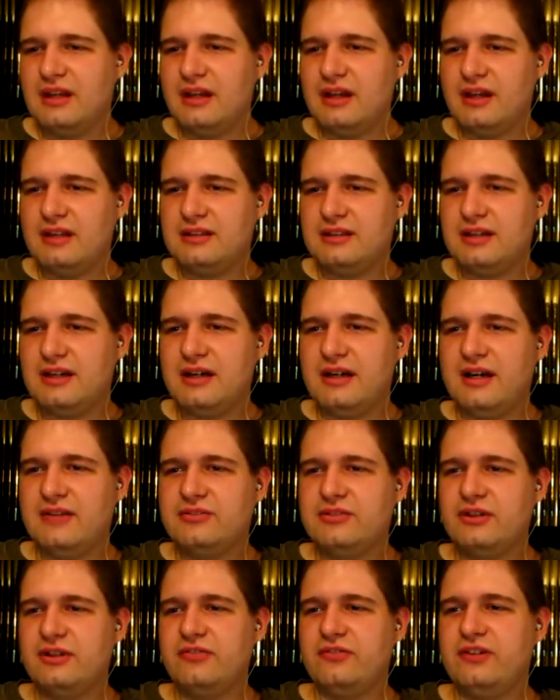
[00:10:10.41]
And uh,
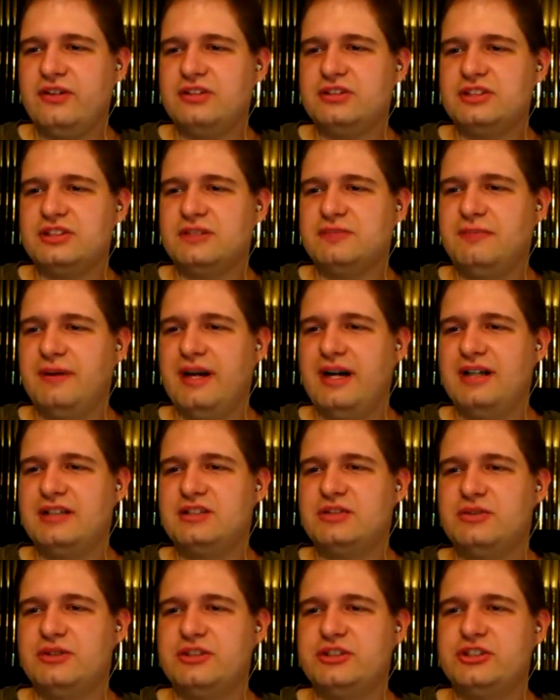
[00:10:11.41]
after I finish this
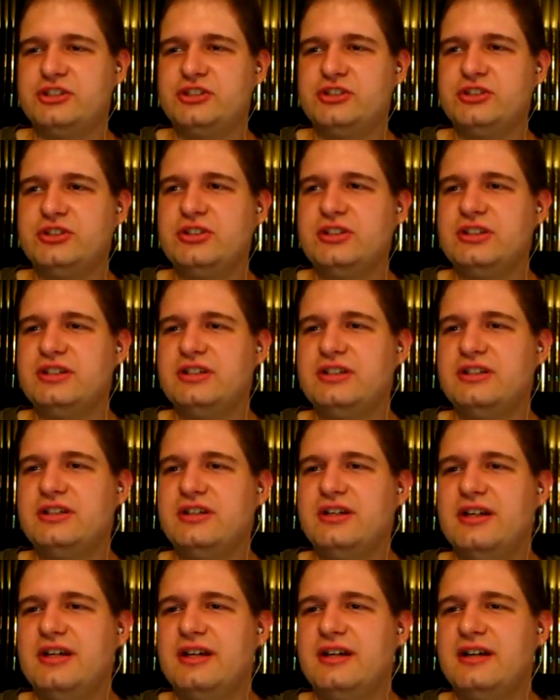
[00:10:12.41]
match, which should,
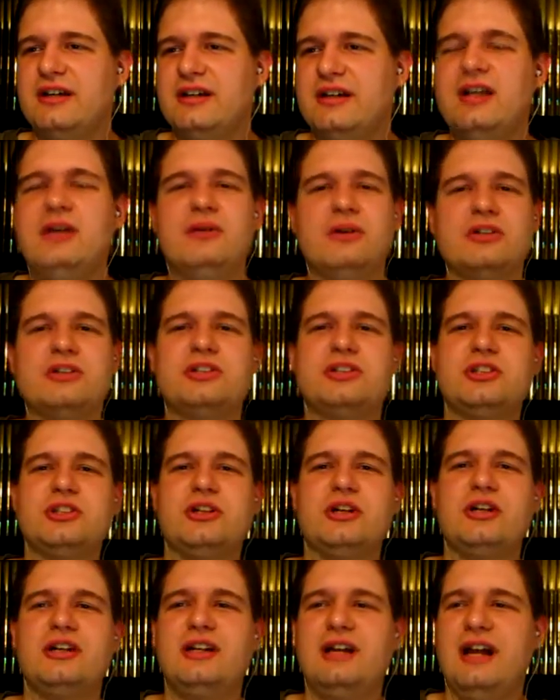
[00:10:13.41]
keyword
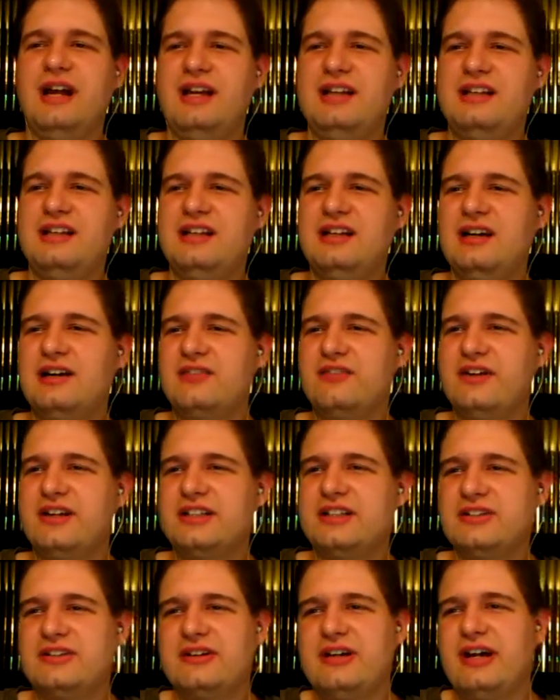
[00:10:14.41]
should, end in our
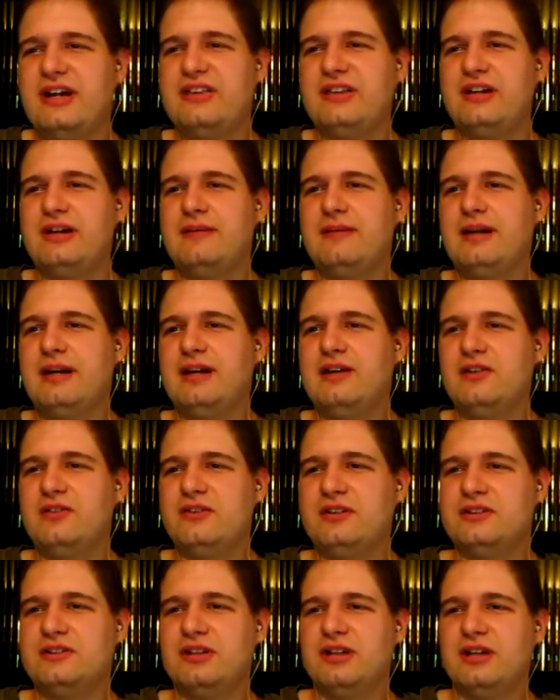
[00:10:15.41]
victory, I think I'm going to head
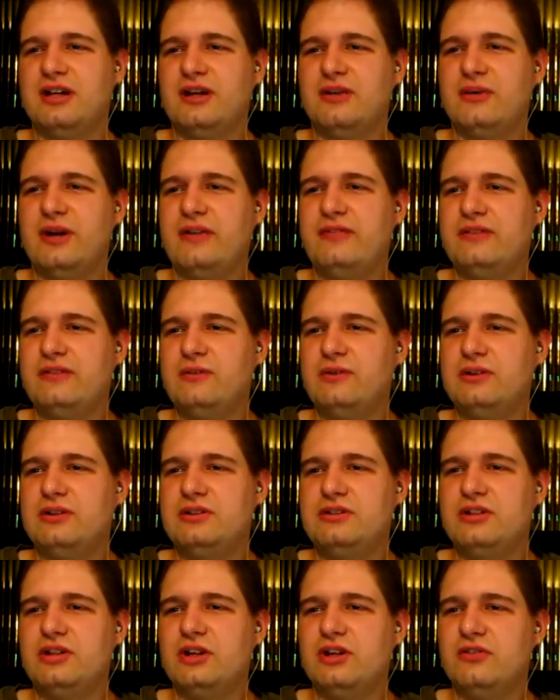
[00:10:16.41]
over to the Raven
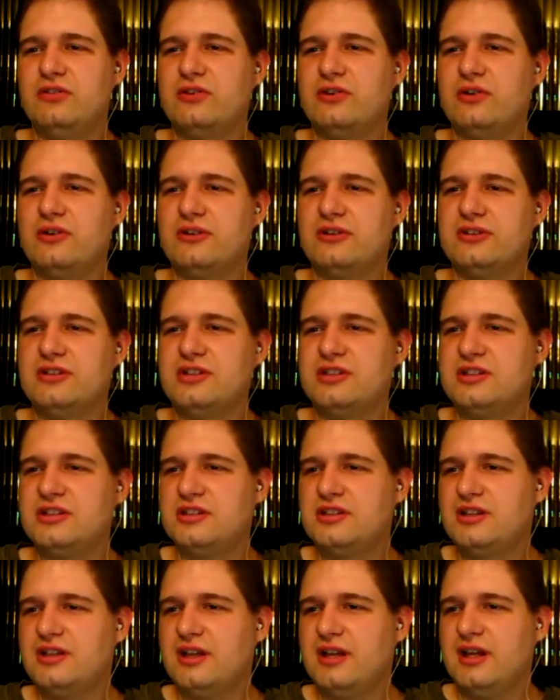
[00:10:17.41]
Woods golf
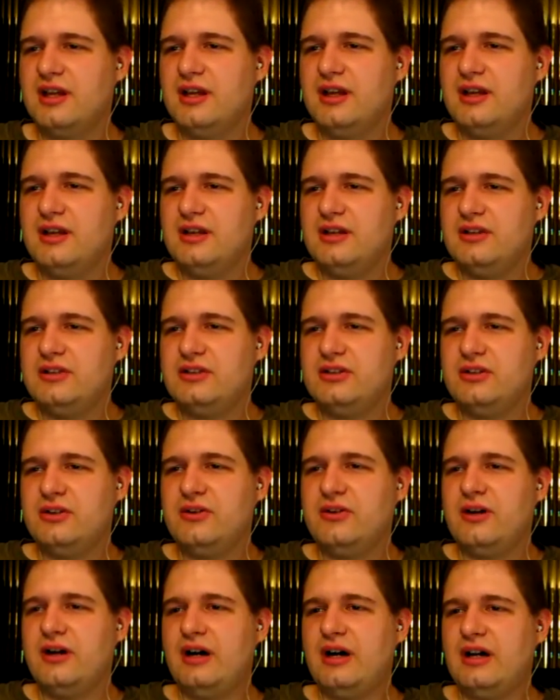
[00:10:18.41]
course
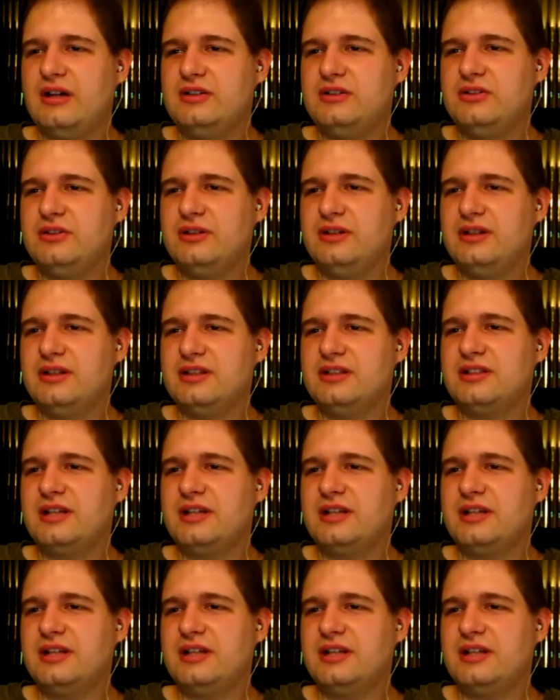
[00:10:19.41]
to uh, do a little